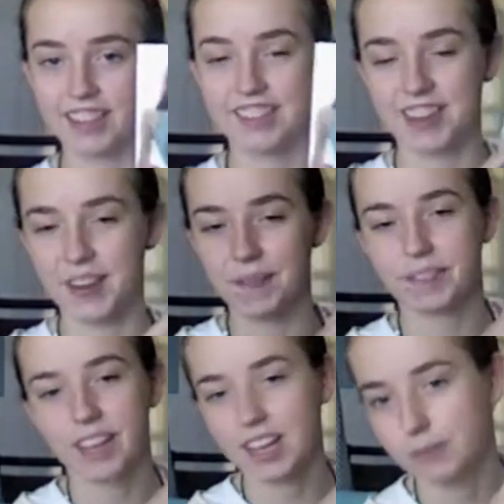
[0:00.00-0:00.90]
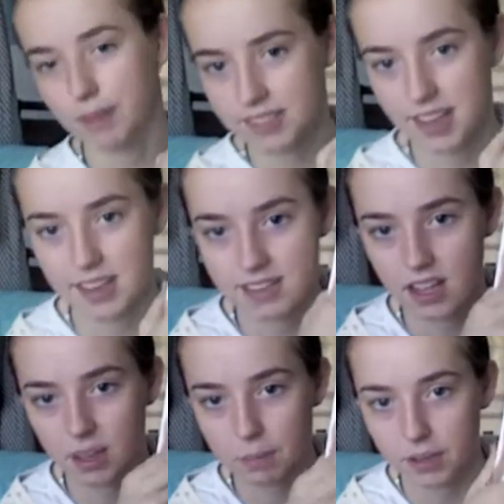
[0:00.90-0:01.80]
So that's what it says
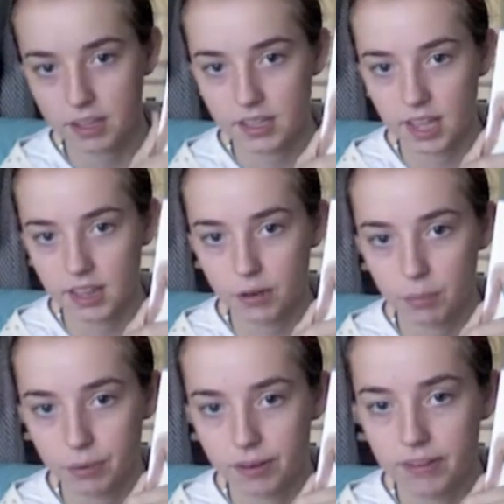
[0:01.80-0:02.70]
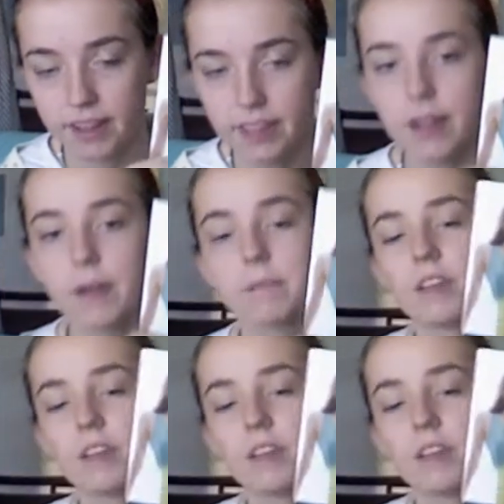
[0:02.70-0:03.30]
on the book in that little print right there.